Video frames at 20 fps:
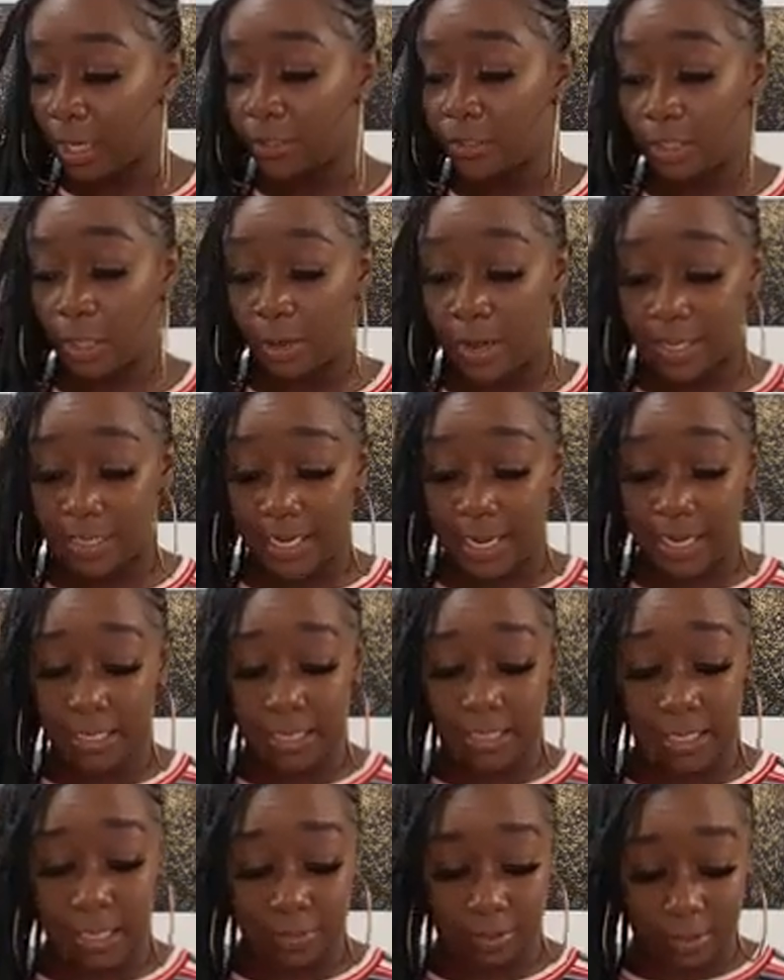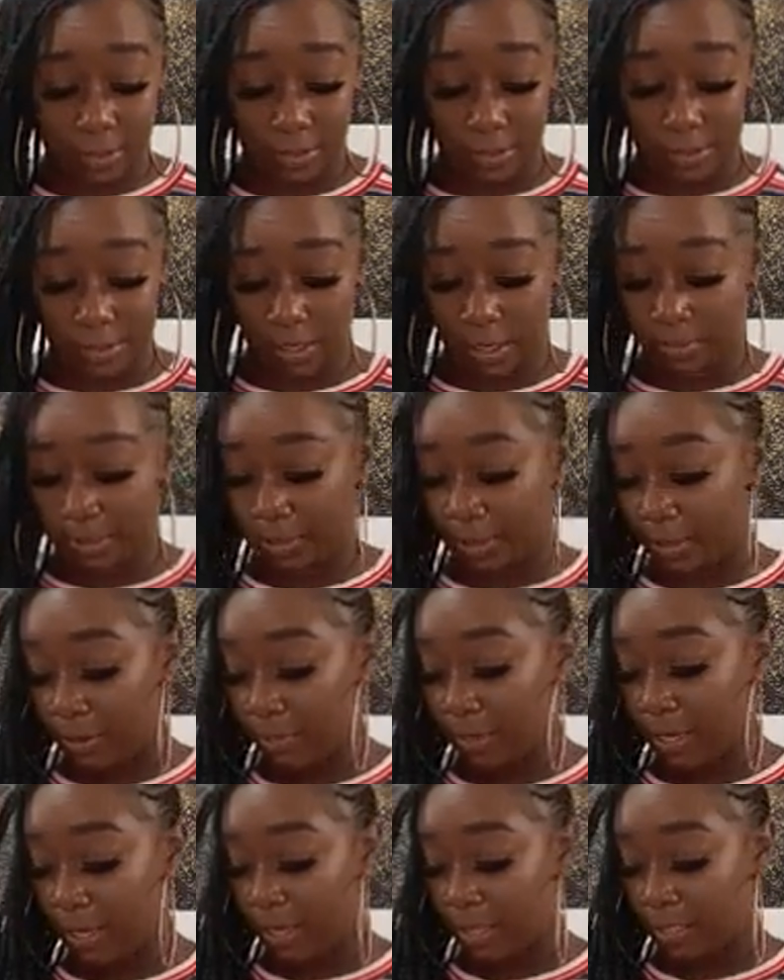So again, another good sub skill,
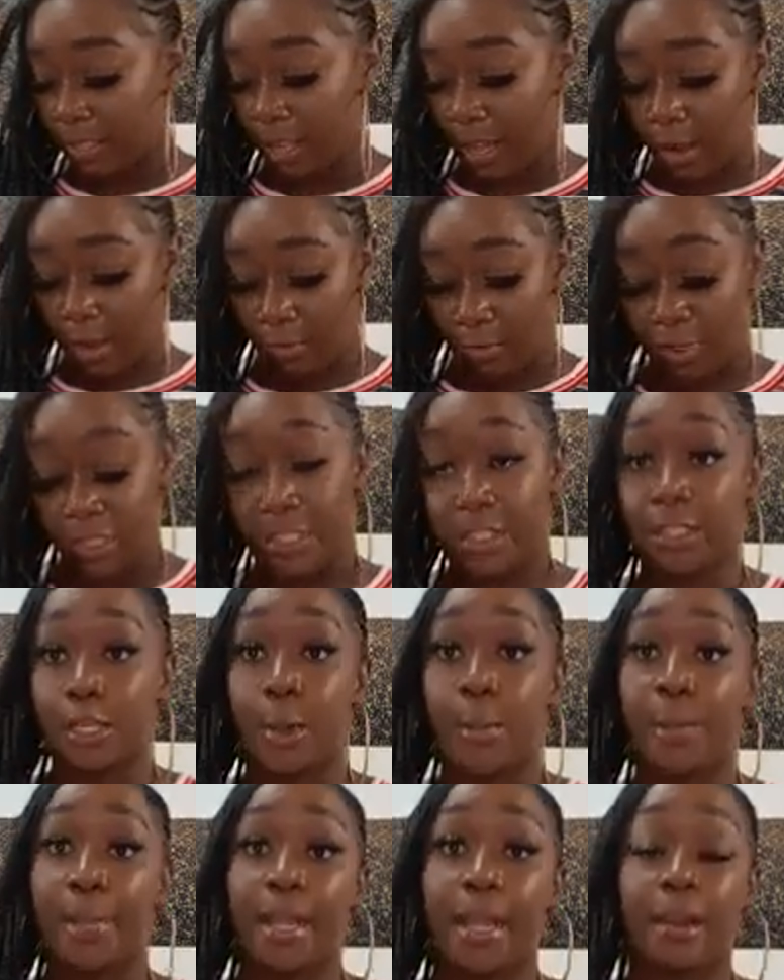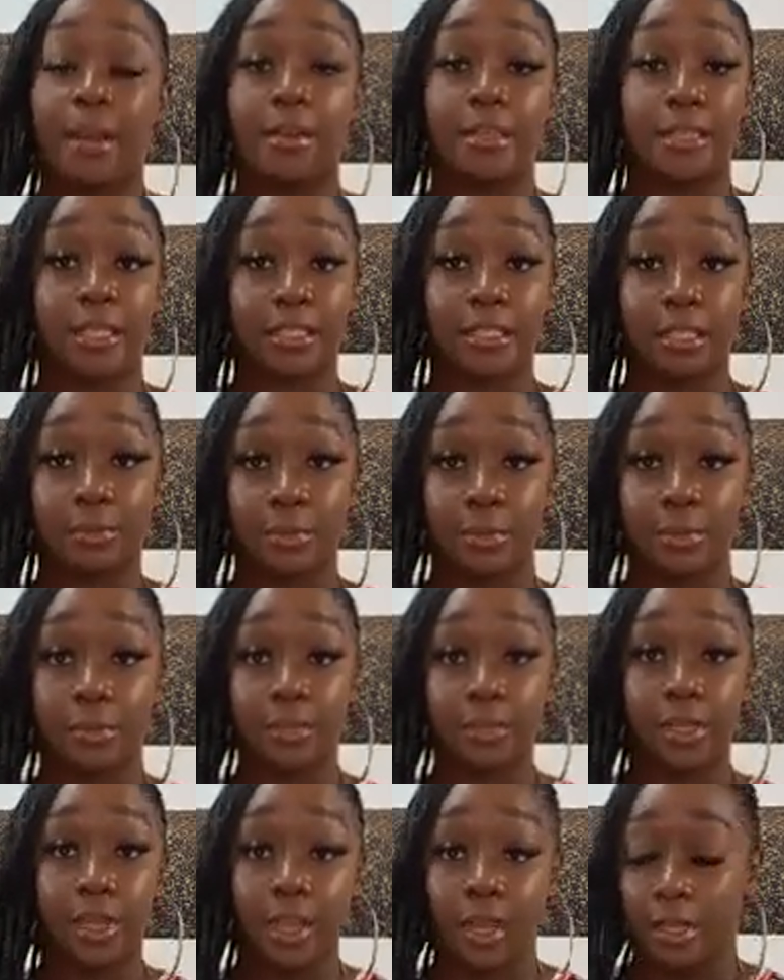because we just compared decimals.